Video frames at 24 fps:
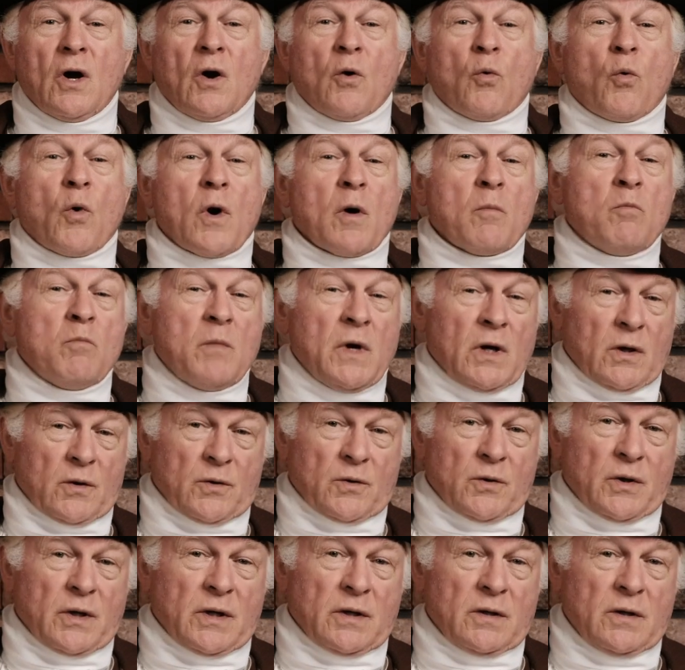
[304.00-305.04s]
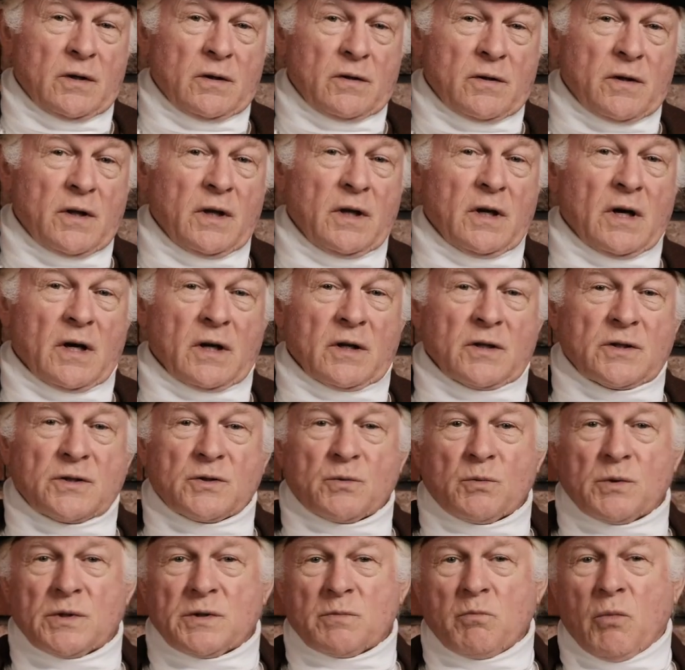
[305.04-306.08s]
where Mildred, the youngest,
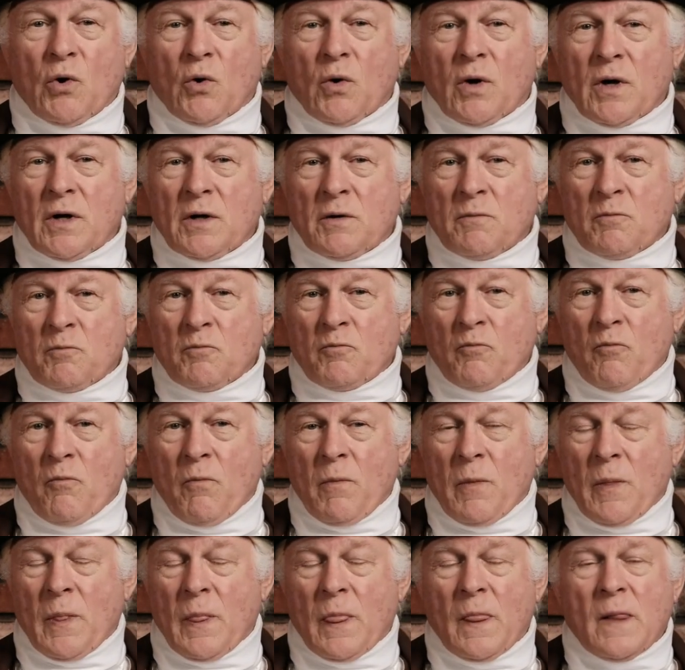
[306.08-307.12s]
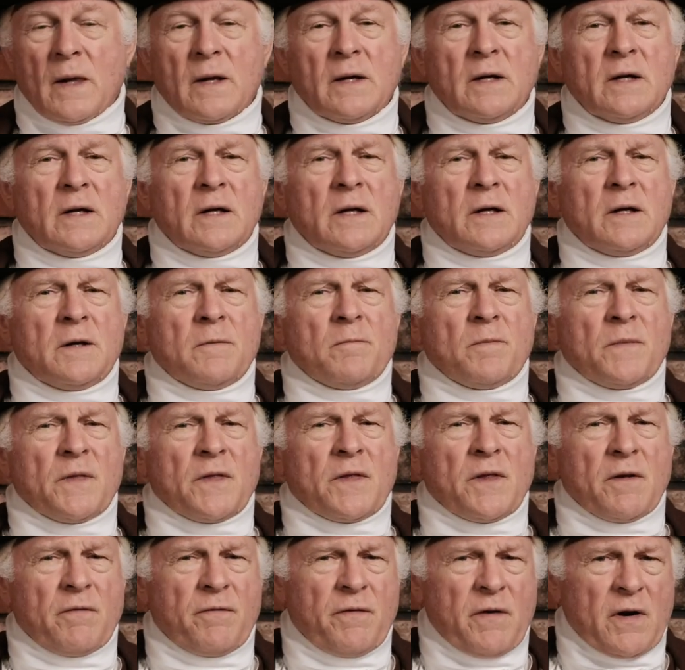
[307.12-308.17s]
was born.
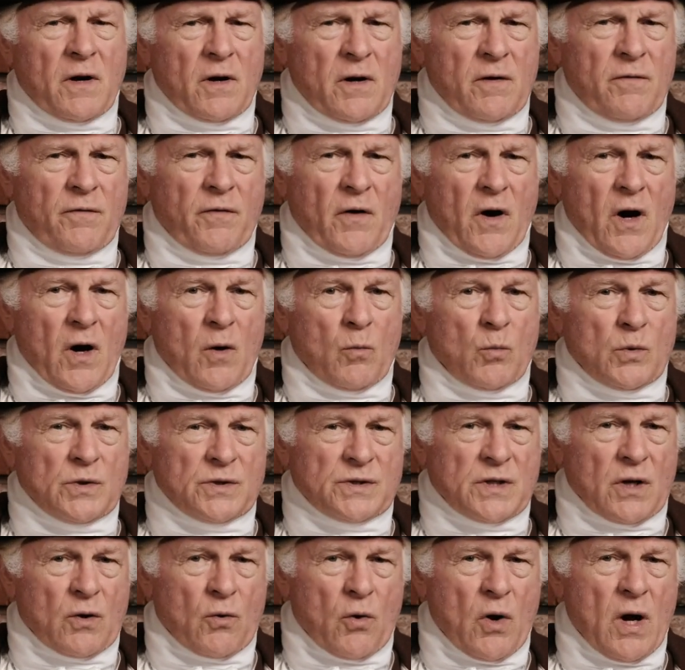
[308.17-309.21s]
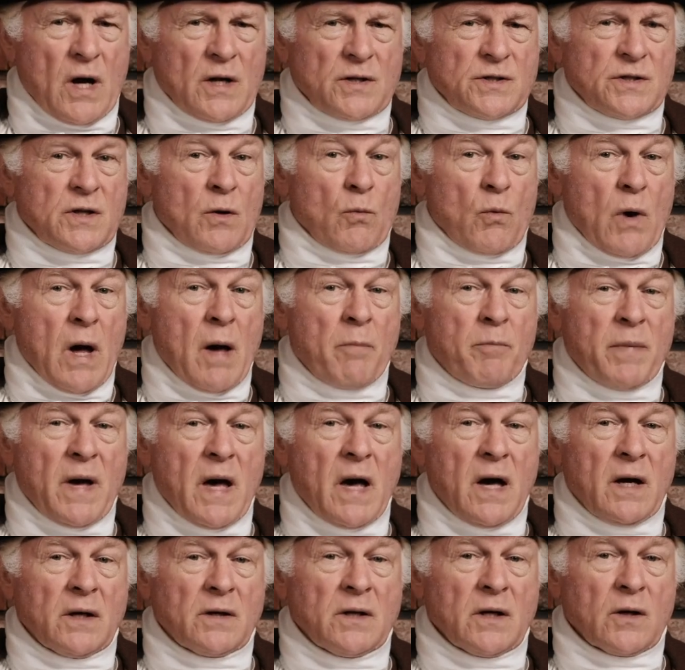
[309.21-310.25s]
The Ferry Farm was across the
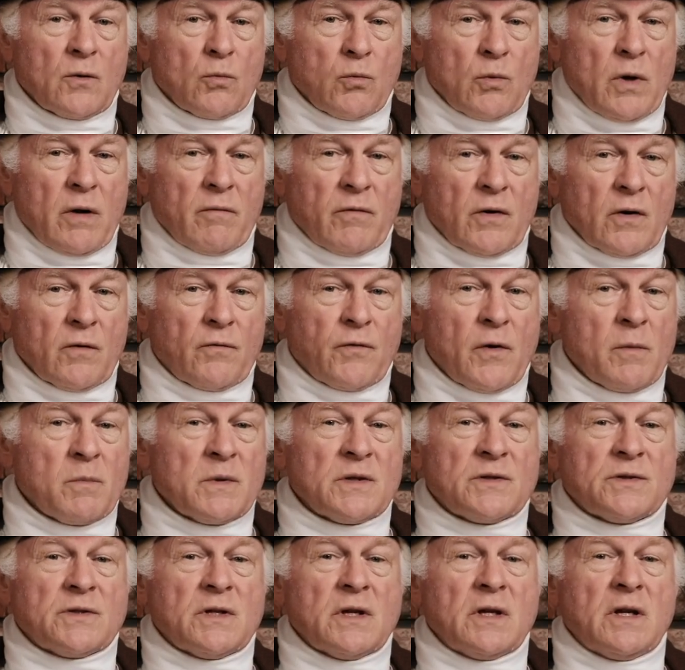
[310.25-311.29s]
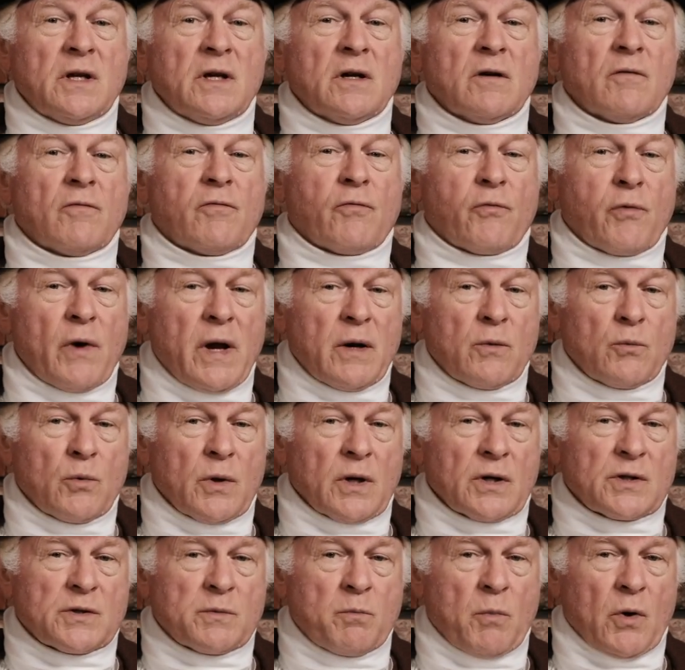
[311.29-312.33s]
Rappahannock River from the city of
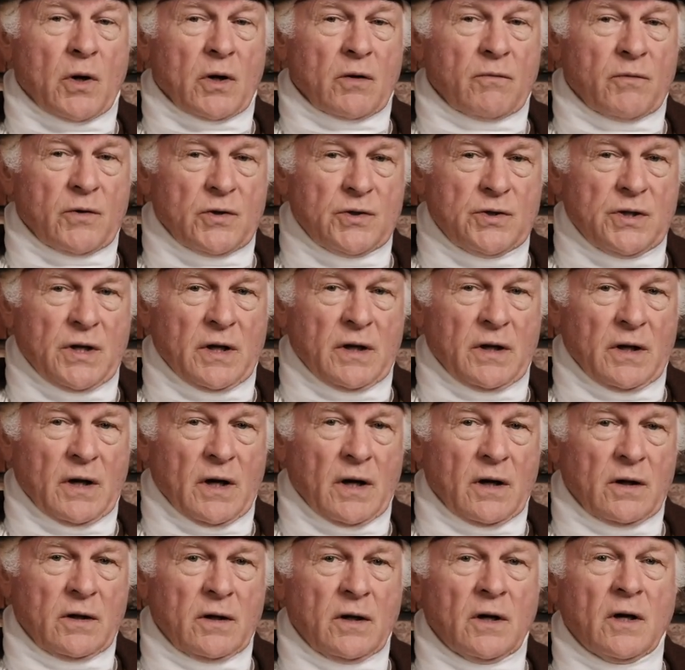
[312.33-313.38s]
Fredericksburg, Virginia,